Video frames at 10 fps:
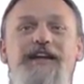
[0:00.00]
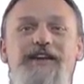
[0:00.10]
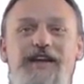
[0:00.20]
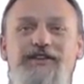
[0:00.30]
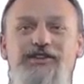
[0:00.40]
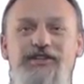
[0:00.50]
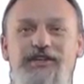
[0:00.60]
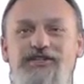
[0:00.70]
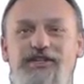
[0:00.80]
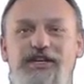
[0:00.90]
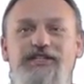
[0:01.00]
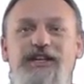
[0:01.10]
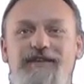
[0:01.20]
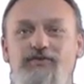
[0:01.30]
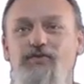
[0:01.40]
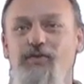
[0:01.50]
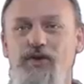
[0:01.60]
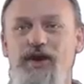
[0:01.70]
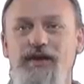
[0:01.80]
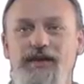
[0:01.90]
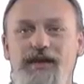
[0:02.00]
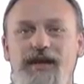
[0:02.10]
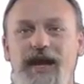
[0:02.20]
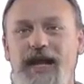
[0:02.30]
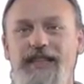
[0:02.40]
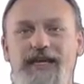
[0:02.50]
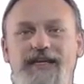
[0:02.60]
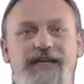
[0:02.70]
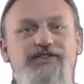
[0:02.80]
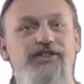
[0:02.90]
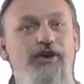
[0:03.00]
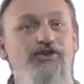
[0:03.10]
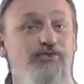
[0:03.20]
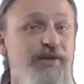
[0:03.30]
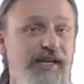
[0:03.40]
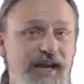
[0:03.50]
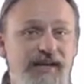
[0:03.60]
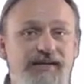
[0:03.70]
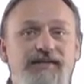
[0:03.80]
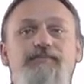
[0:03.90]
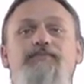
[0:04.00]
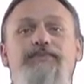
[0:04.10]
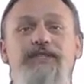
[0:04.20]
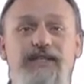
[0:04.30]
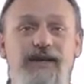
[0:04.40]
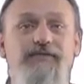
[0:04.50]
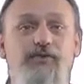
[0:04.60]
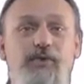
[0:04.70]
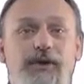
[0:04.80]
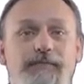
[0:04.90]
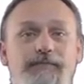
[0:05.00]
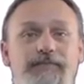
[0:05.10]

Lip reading: Niche Edition gets level 1 and then it gets those related to level 1.